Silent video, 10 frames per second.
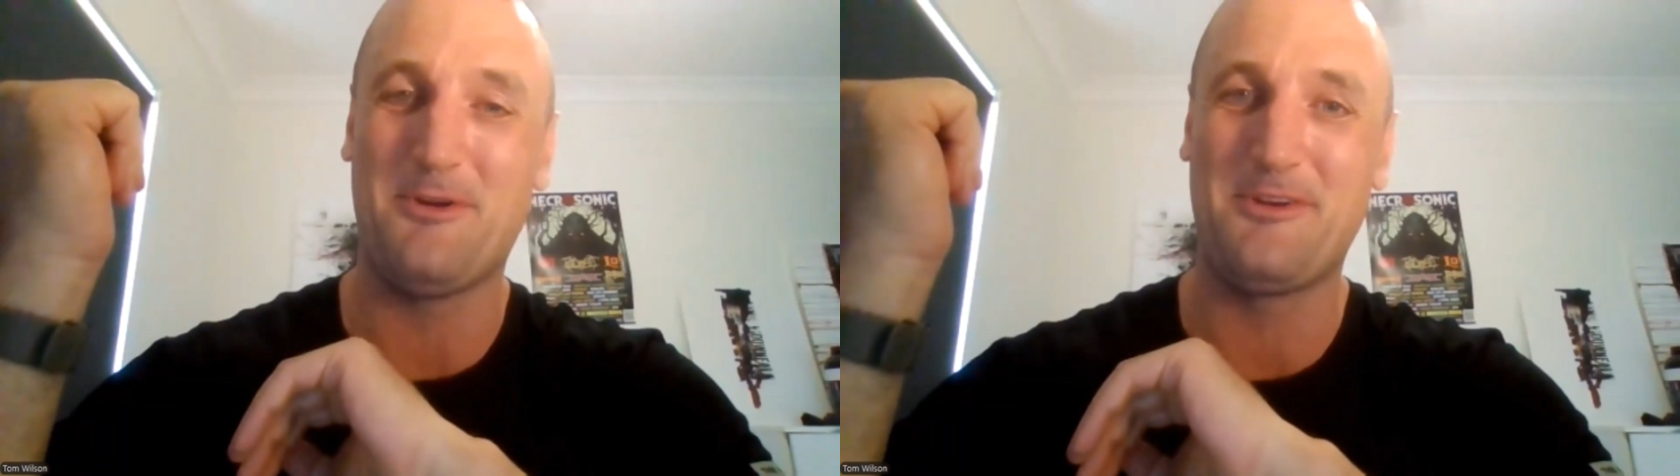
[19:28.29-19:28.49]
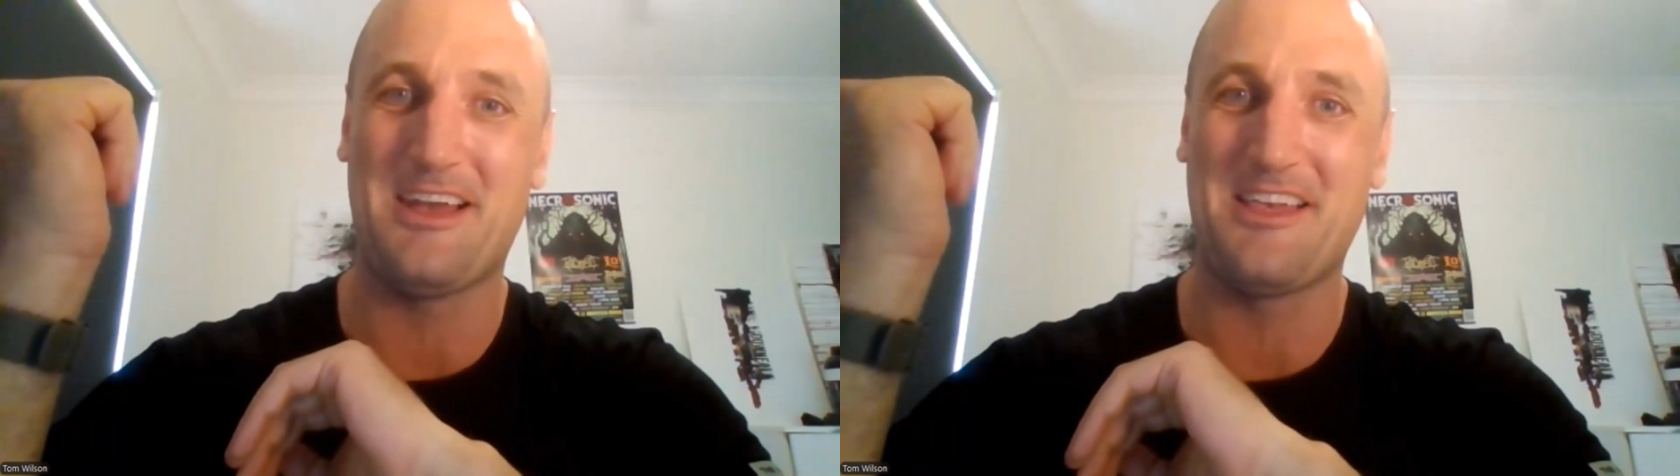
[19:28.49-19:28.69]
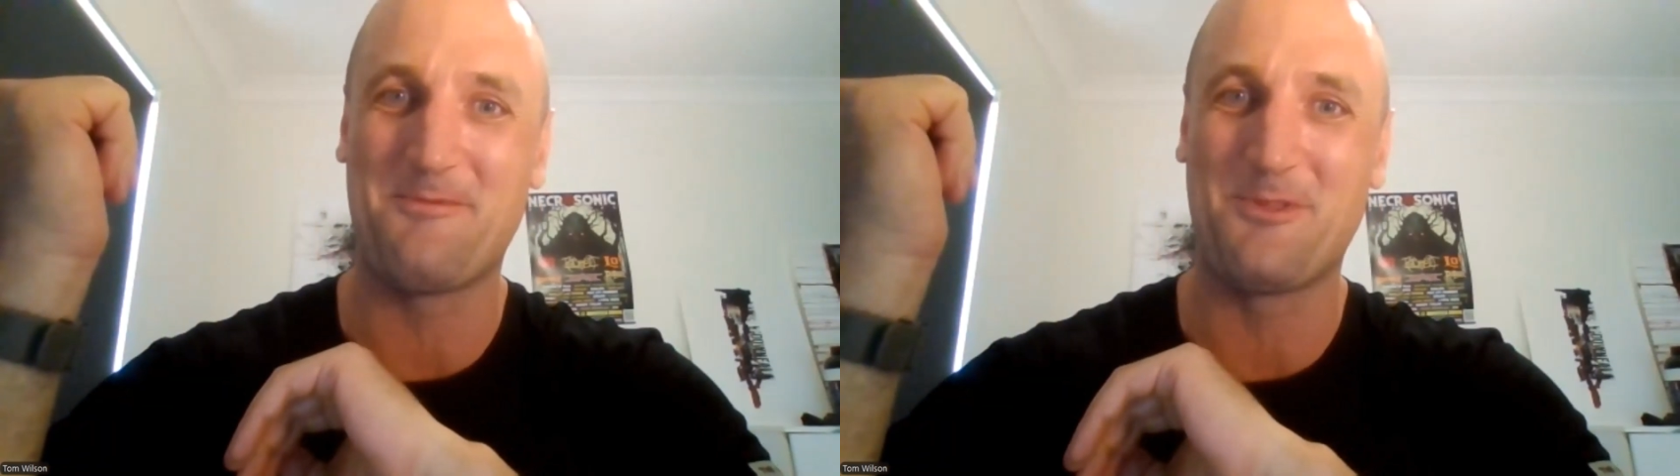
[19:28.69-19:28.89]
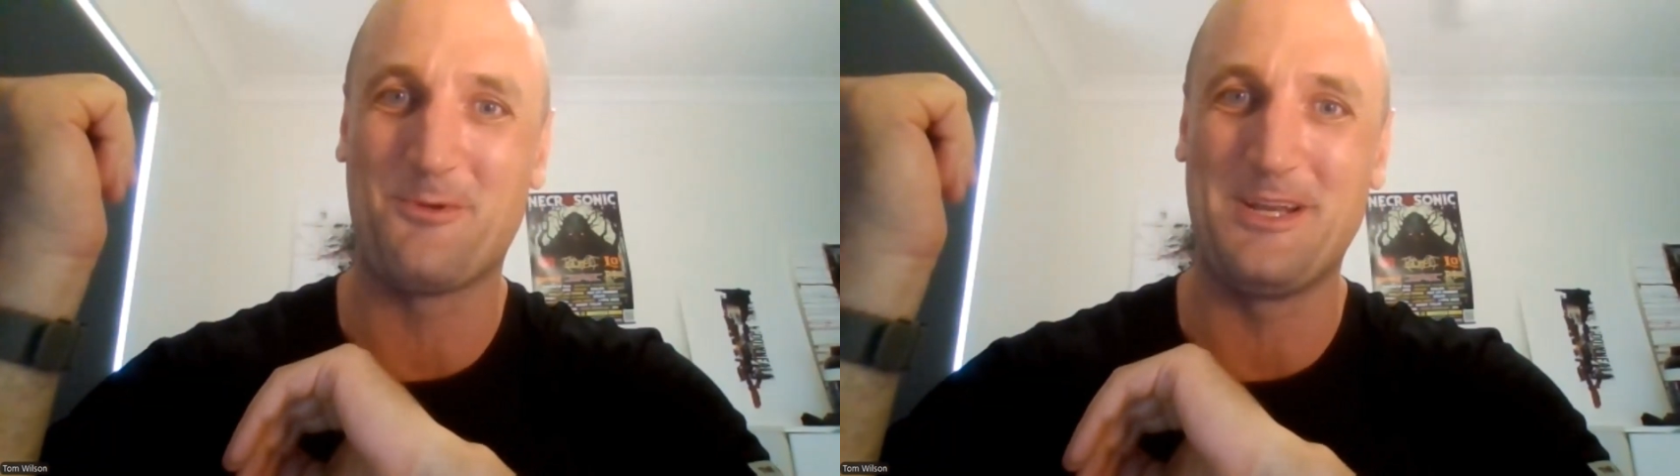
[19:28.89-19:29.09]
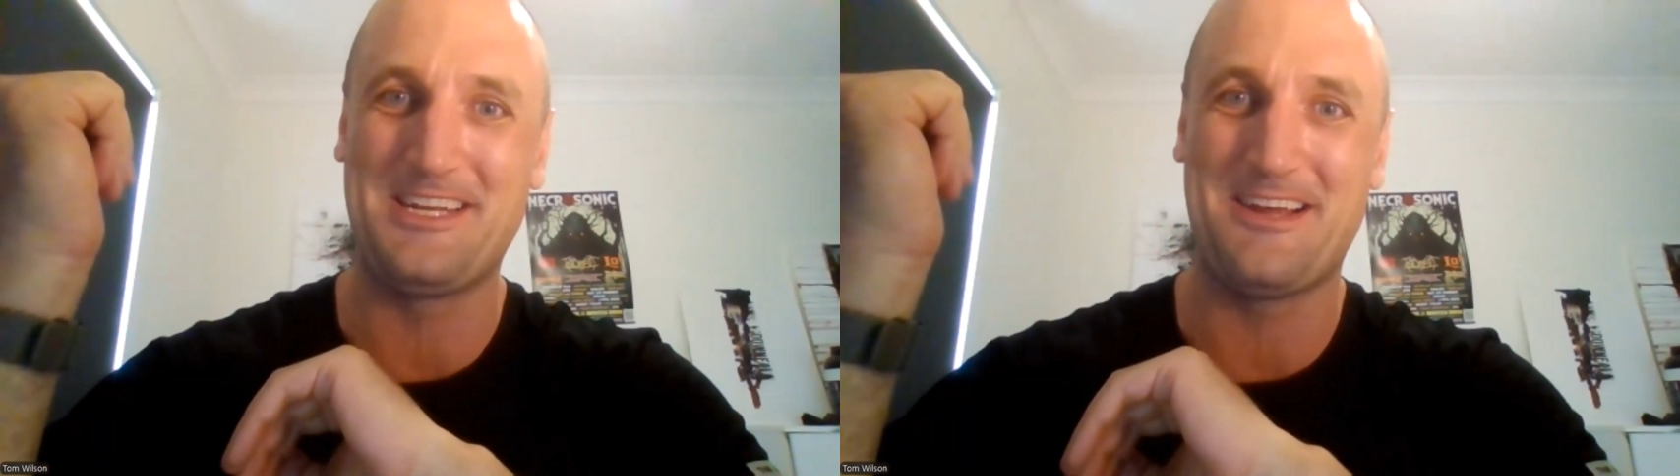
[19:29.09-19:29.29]
podcast
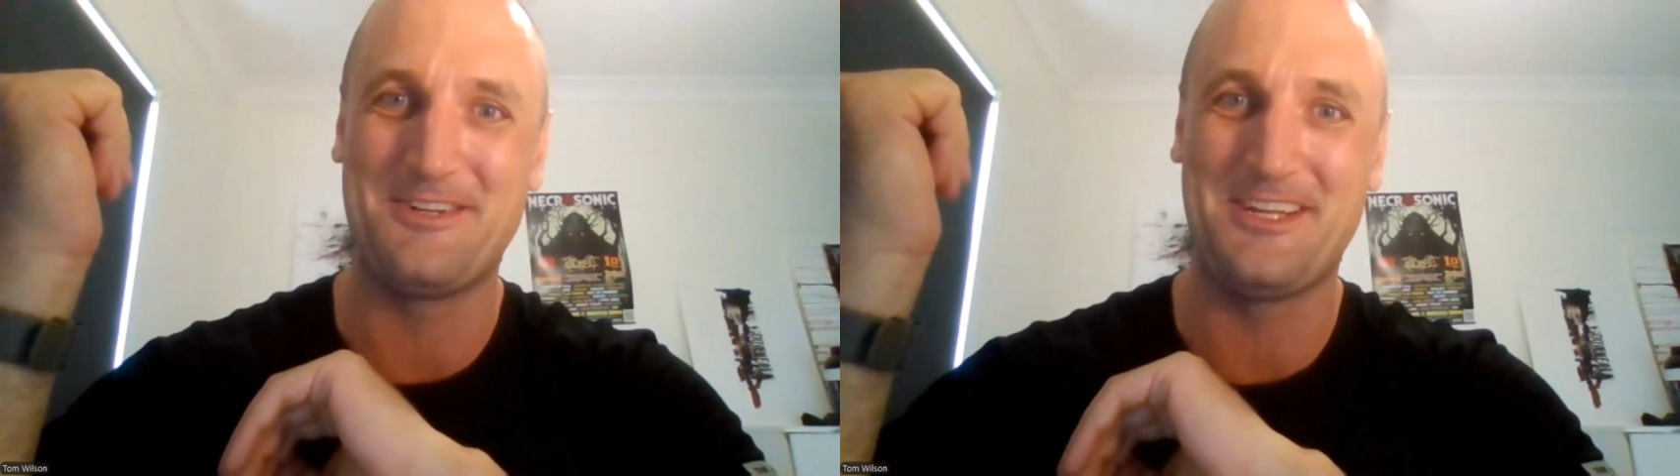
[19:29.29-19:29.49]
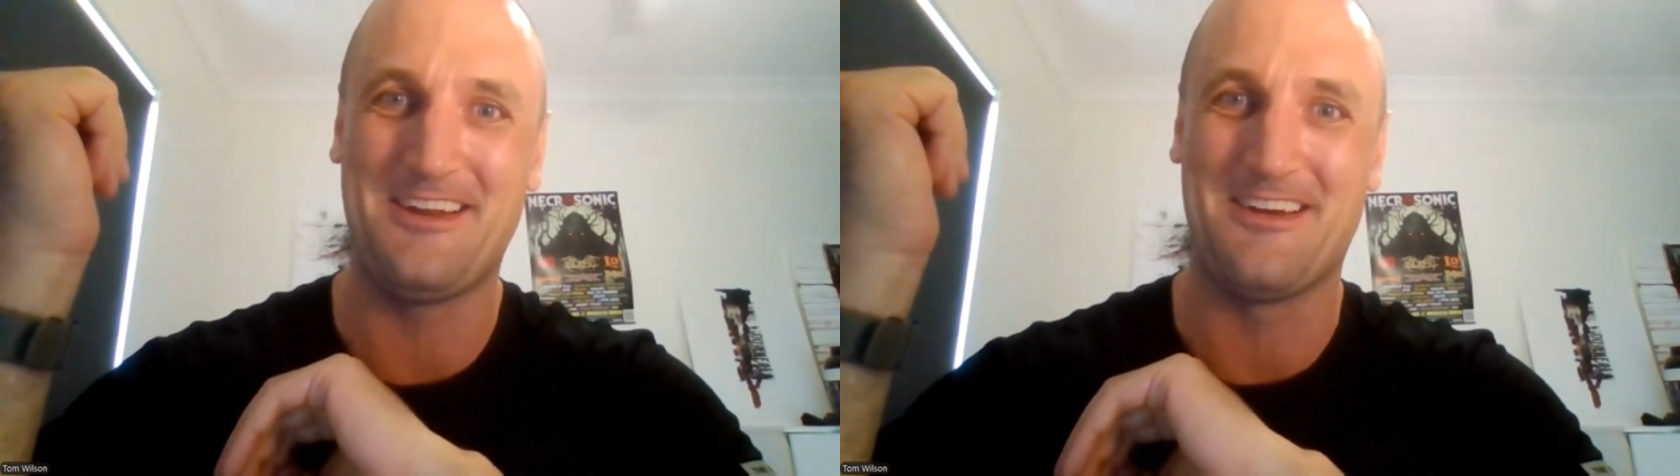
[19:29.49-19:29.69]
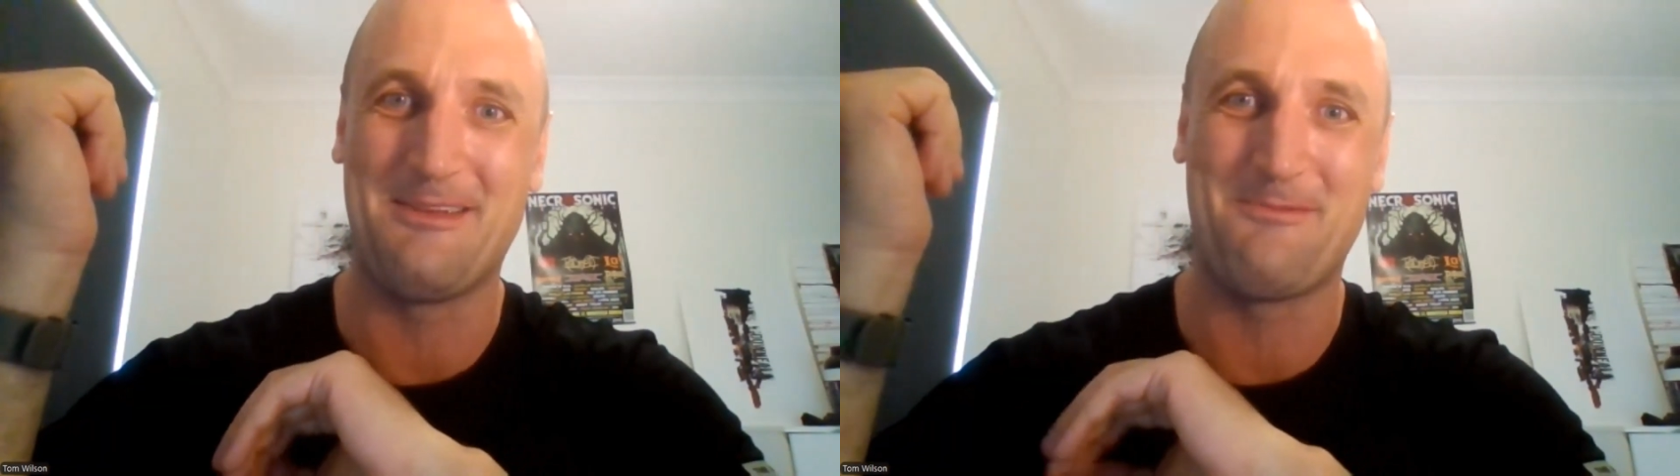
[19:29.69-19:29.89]
with Quentin Tarantino.